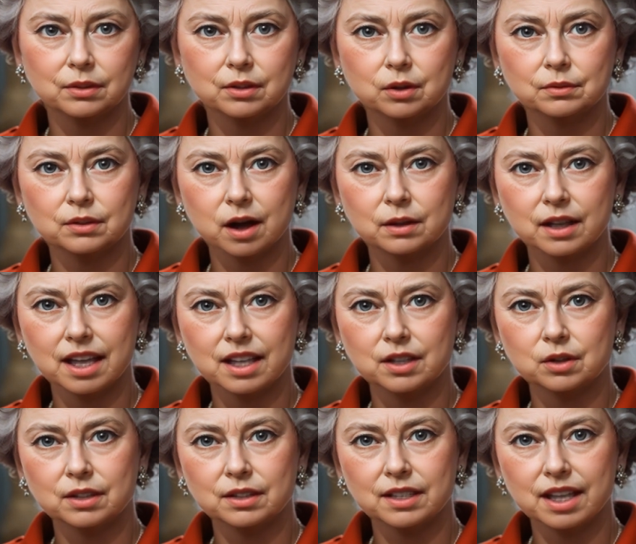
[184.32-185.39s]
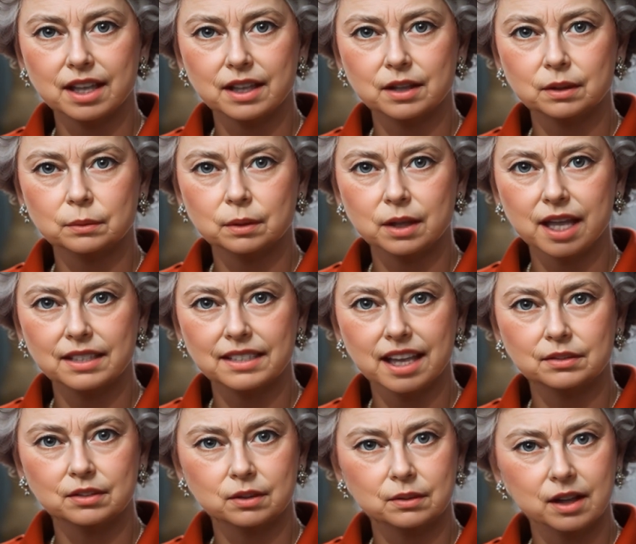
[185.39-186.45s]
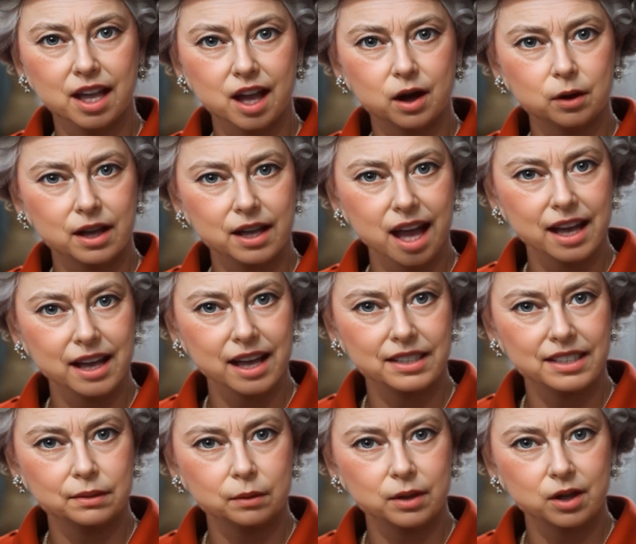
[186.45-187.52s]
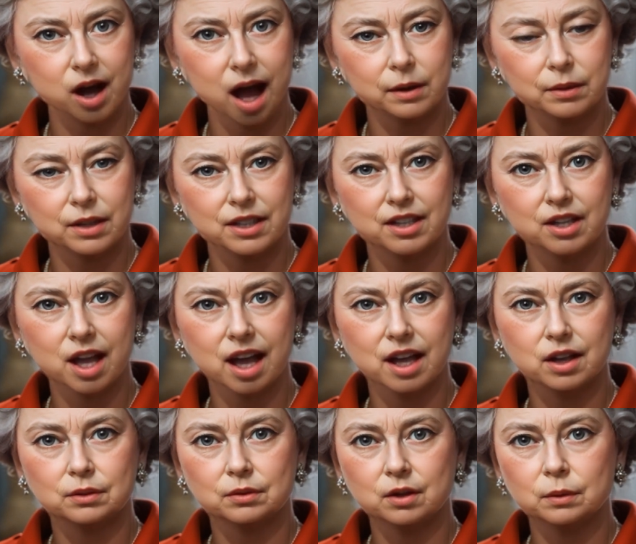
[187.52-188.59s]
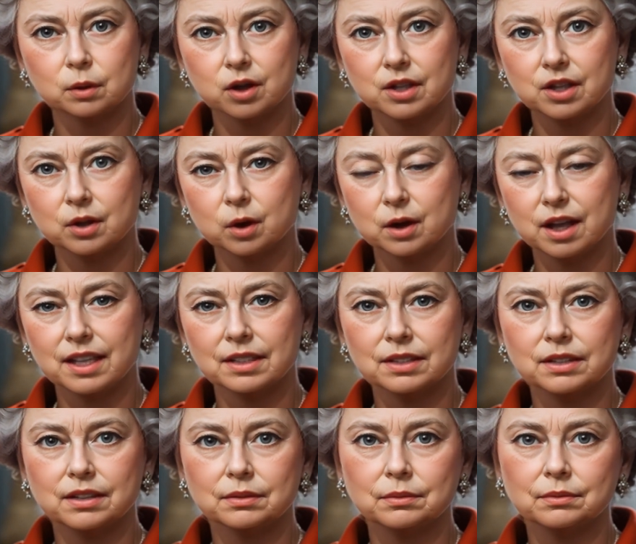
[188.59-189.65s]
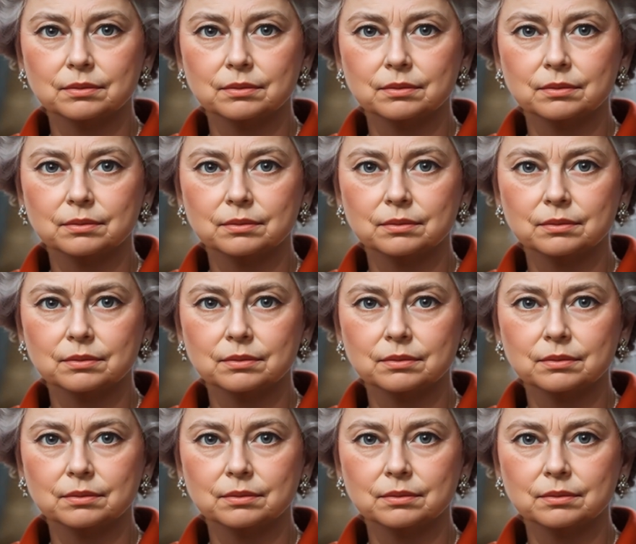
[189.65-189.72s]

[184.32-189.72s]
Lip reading: If you found it interesting, please give the video a like and subscribe to the channel for more stories.